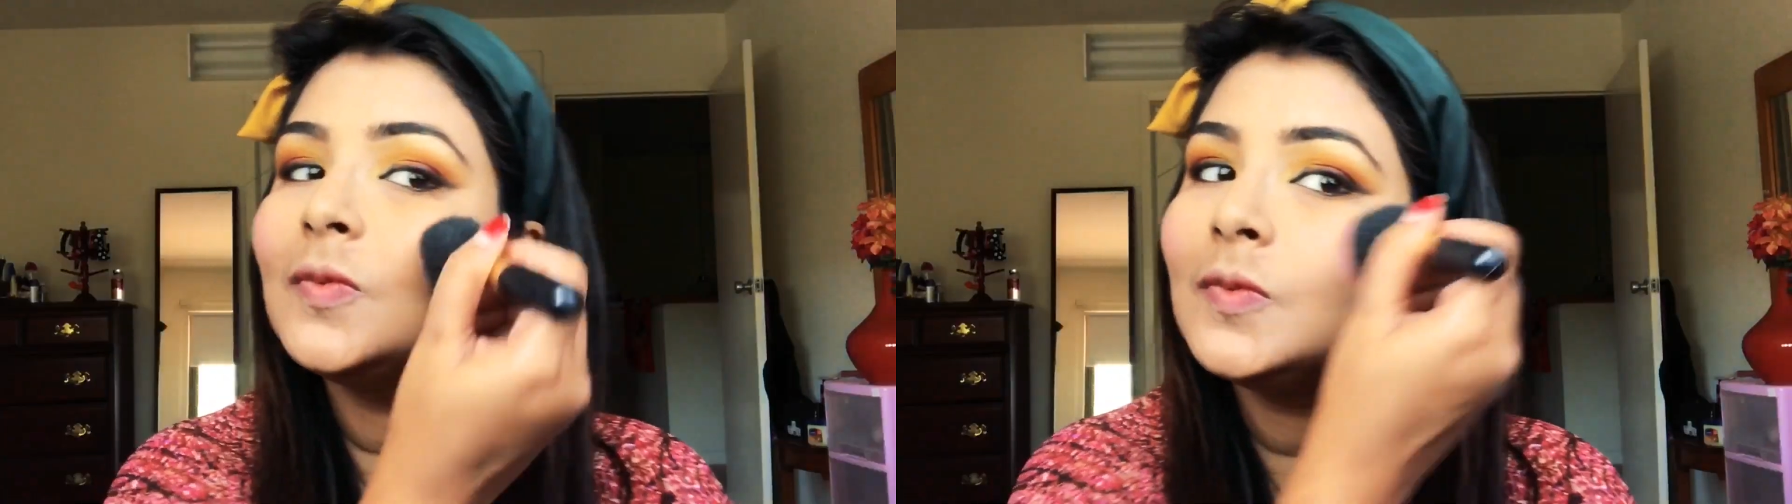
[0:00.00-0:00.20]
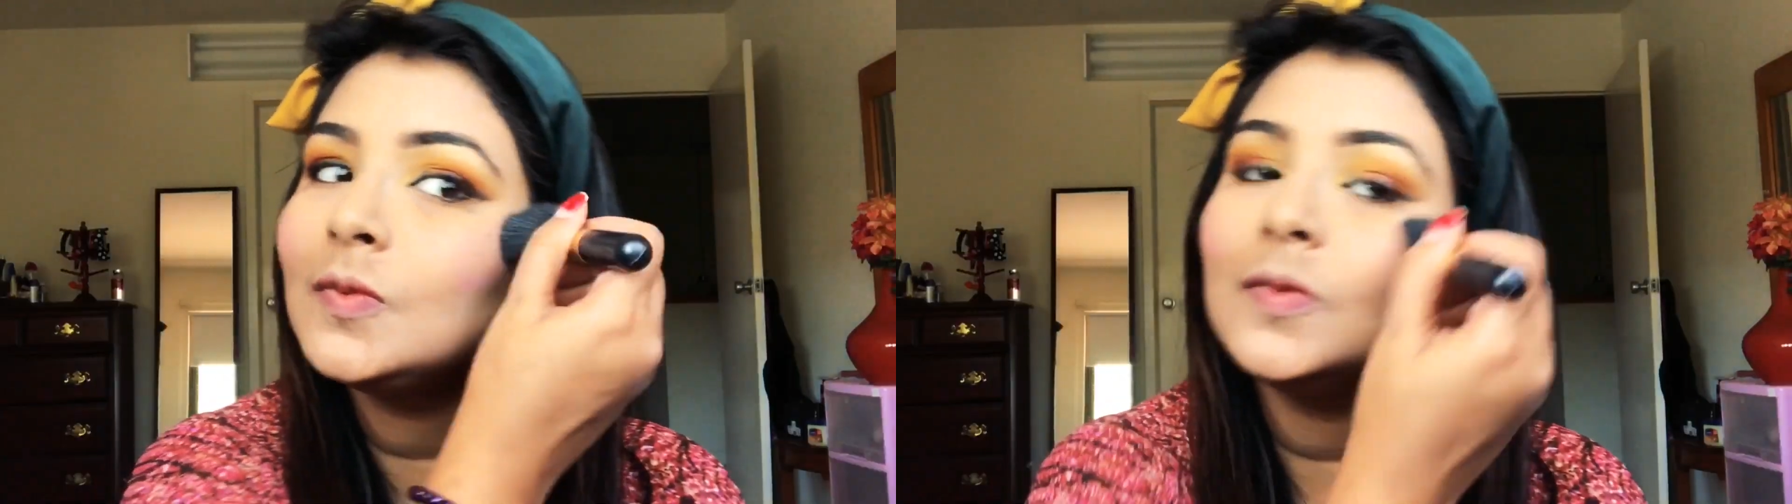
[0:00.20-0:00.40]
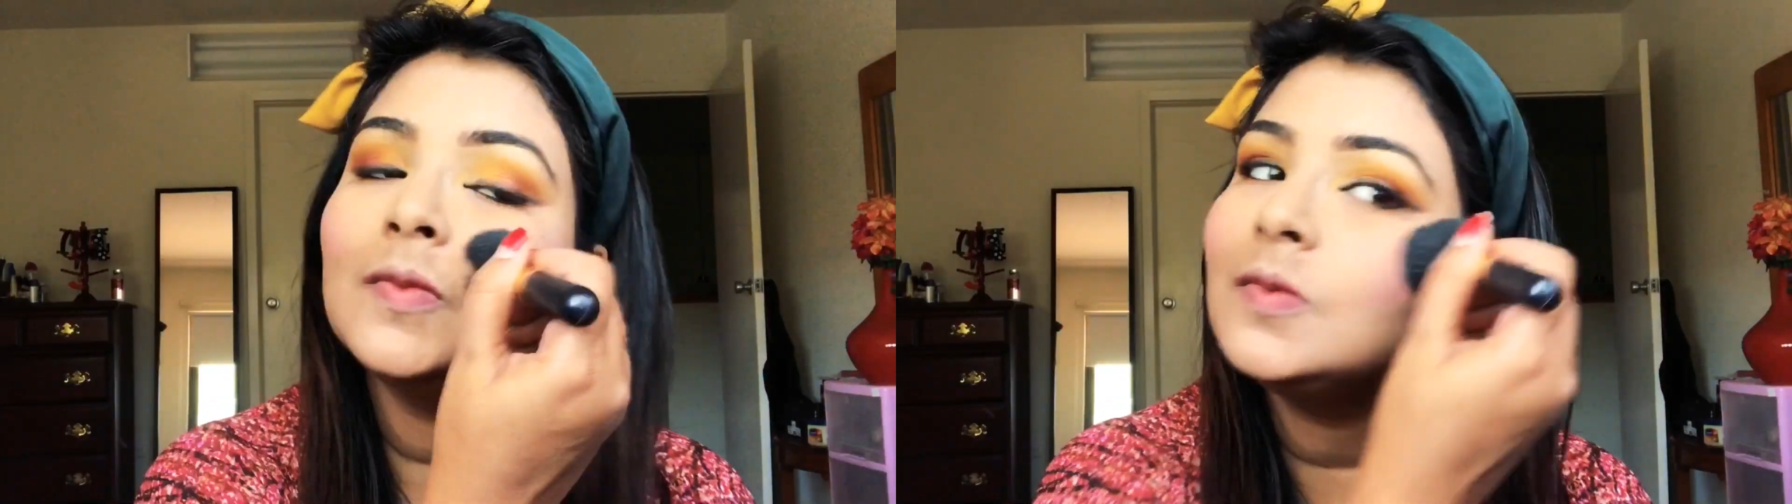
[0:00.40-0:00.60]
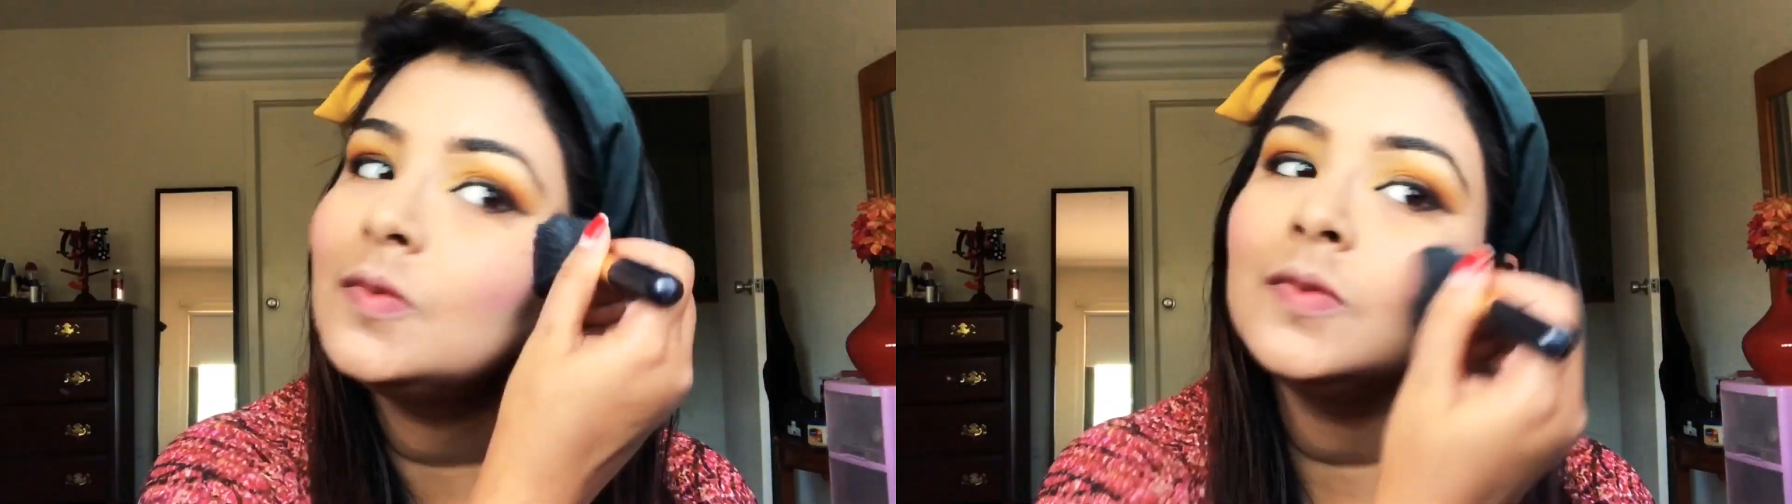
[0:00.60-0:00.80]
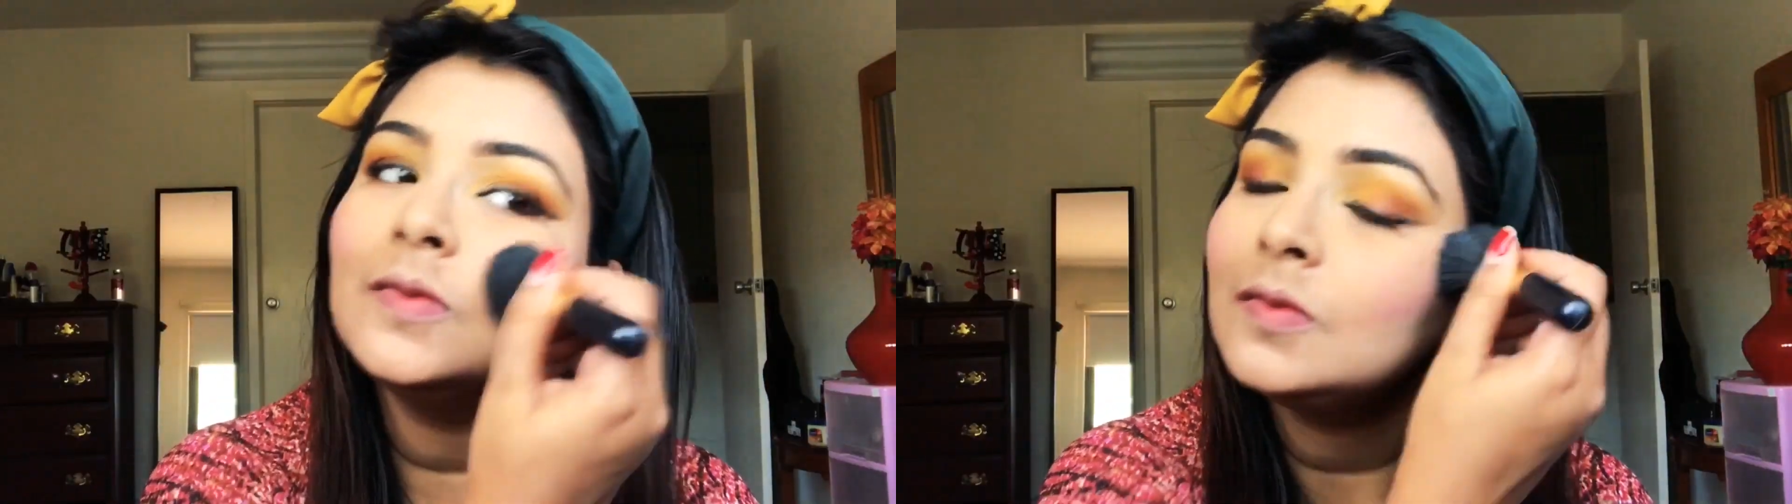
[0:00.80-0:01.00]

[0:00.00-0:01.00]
the kajal,